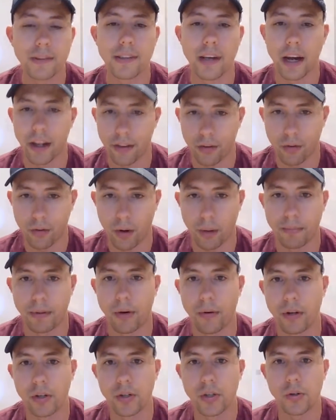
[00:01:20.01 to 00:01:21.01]
technology
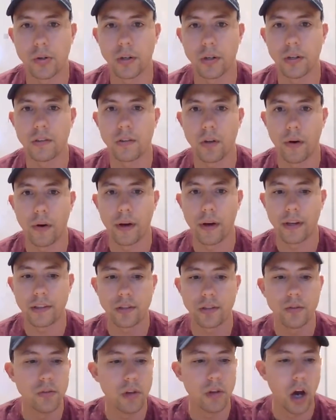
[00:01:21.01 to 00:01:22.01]
outside of the crypto
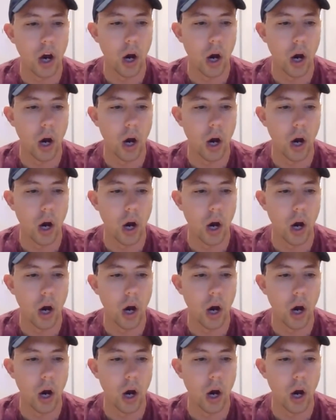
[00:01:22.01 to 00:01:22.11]
industry.